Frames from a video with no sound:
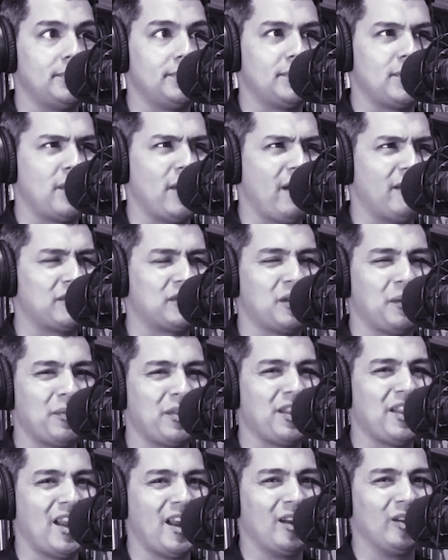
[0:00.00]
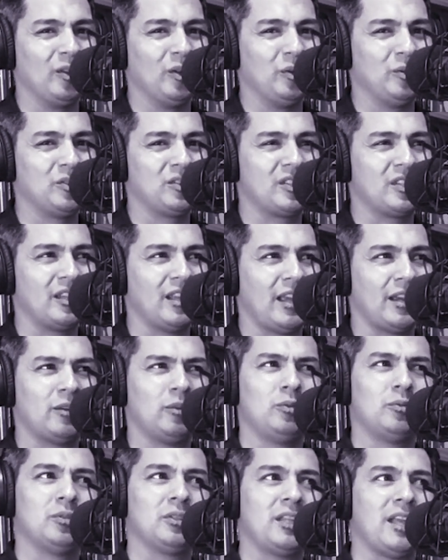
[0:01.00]
You have something that alludes to like,
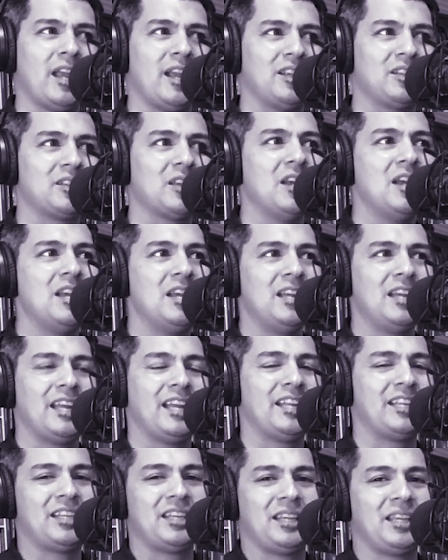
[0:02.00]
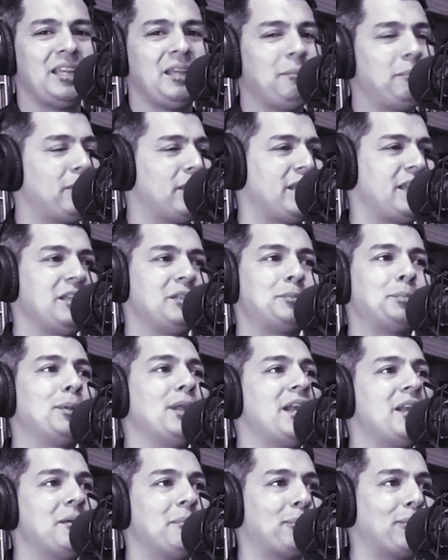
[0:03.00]
oh, what the heck's it? He's
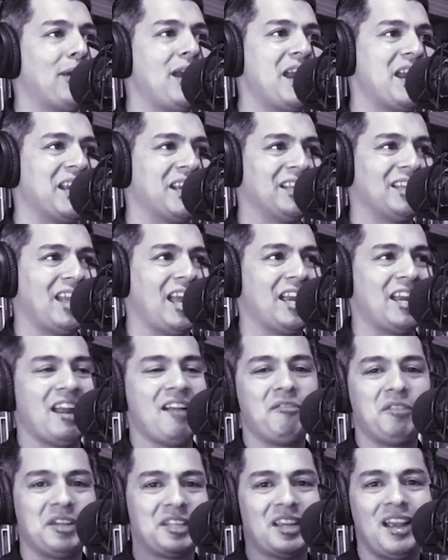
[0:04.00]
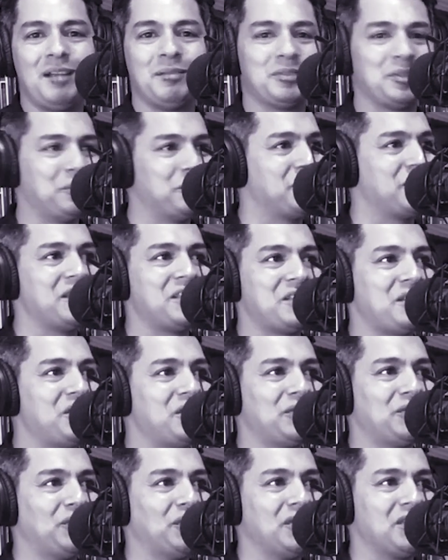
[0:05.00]
playing a prank. Like every time someone's listening
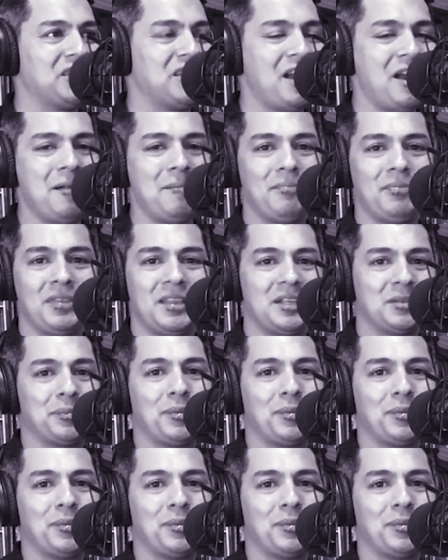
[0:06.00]
his first time, he's